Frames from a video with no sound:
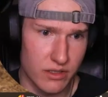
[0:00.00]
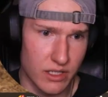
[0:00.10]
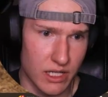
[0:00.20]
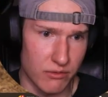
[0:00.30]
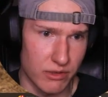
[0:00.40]

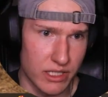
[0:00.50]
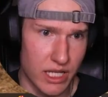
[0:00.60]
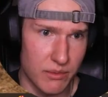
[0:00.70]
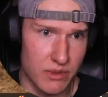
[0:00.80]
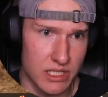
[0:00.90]
and
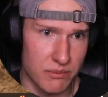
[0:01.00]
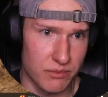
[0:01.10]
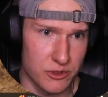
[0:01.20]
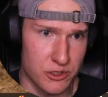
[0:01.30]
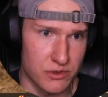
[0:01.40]
rename and
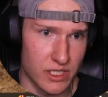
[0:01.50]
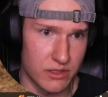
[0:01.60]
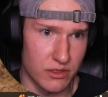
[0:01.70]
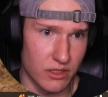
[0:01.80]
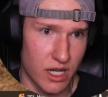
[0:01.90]
just use that
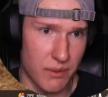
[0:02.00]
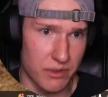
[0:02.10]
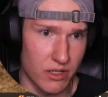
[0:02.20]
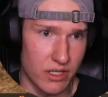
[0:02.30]
to copy our